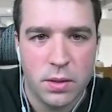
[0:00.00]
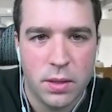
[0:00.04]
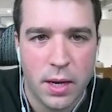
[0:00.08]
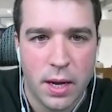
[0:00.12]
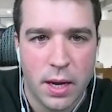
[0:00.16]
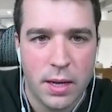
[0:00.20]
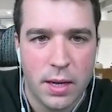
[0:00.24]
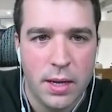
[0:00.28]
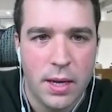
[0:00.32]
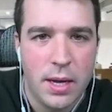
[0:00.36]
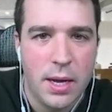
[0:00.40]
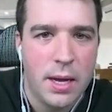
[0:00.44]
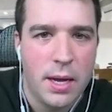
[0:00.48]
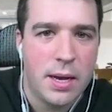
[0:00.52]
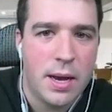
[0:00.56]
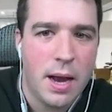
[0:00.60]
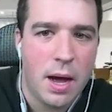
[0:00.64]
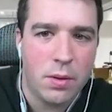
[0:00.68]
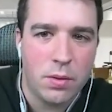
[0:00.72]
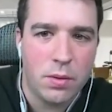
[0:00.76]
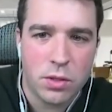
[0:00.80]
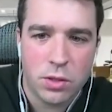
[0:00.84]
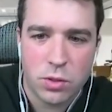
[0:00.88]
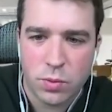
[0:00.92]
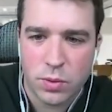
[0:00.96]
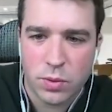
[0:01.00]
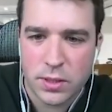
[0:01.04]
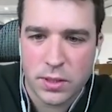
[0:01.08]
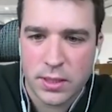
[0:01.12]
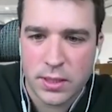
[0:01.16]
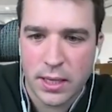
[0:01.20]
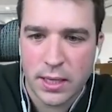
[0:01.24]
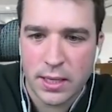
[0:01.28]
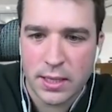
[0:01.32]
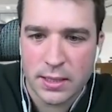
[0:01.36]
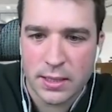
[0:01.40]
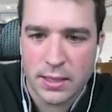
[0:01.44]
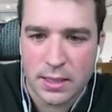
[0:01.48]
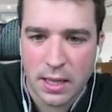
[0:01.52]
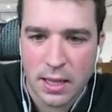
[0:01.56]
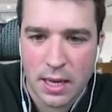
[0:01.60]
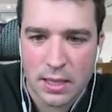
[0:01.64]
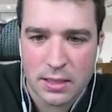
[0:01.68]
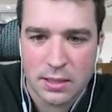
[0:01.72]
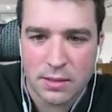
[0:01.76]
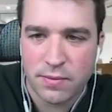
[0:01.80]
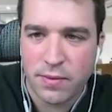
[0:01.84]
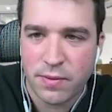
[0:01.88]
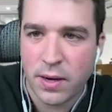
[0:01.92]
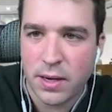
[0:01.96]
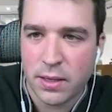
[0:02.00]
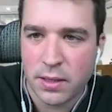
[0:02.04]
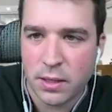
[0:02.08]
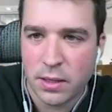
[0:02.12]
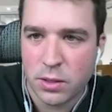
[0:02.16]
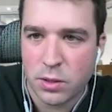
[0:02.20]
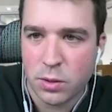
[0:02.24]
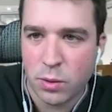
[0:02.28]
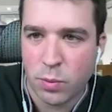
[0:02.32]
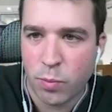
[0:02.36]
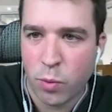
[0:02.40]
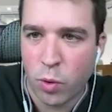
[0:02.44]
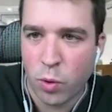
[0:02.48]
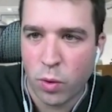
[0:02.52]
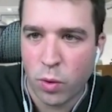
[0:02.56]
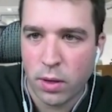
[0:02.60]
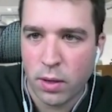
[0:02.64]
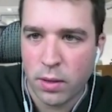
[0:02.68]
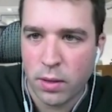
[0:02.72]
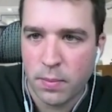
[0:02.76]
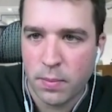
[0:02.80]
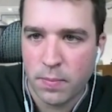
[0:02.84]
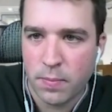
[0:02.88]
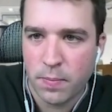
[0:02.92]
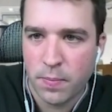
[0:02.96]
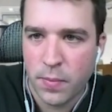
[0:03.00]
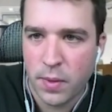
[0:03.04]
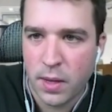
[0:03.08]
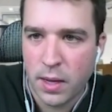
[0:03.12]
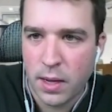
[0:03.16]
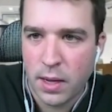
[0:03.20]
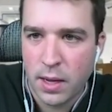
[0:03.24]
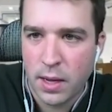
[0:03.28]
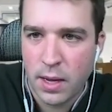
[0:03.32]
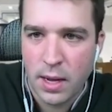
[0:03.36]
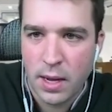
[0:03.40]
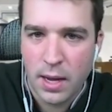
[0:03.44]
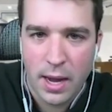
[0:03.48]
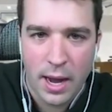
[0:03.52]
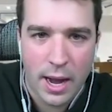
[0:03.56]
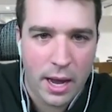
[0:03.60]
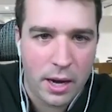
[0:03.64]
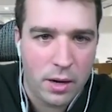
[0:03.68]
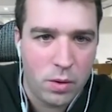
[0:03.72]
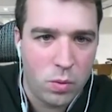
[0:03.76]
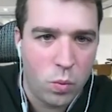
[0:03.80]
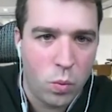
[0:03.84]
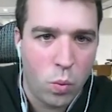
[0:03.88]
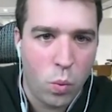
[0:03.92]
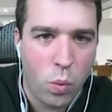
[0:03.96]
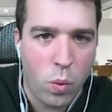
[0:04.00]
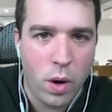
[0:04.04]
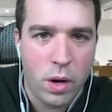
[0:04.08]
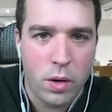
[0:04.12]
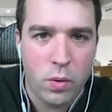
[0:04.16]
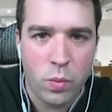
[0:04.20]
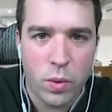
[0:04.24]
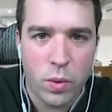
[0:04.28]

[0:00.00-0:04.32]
Okay. Now this receipt is classified in this report. And yes. when